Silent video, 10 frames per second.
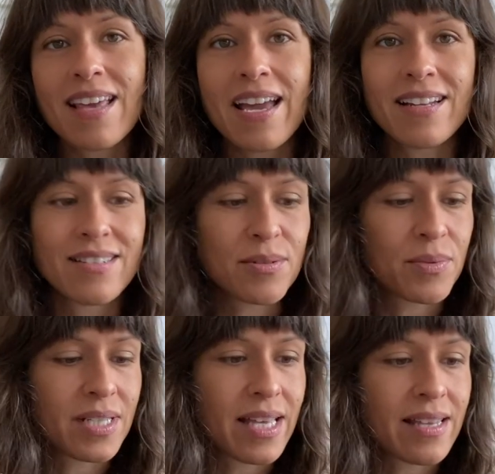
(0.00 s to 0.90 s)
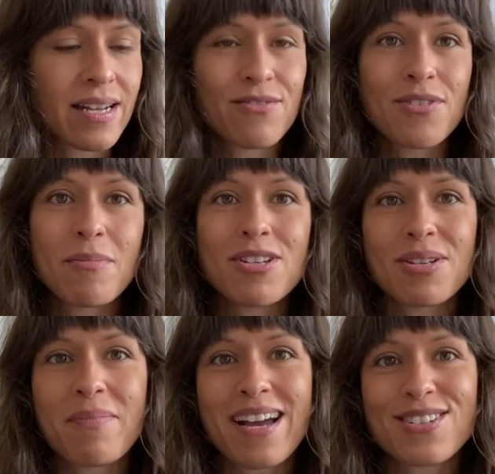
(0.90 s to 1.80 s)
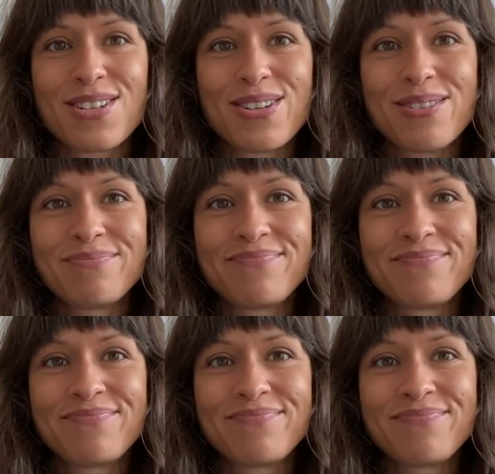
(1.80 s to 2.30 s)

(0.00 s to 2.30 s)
and relay that information back to you.